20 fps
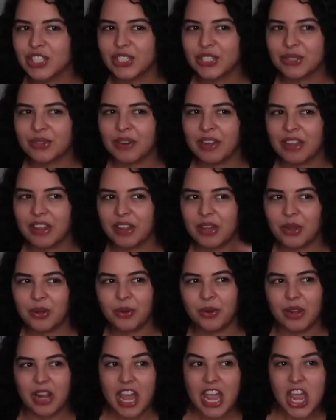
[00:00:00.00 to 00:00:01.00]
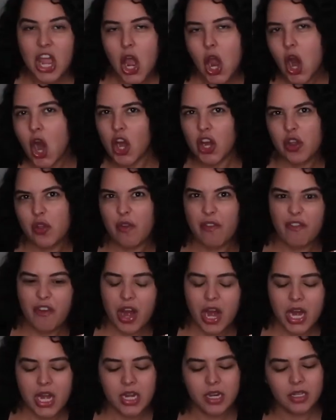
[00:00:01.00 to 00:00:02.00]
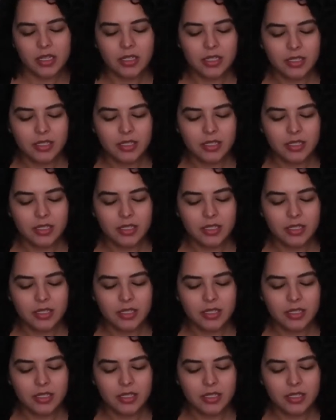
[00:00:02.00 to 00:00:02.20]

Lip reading: during the whole like, are you afraid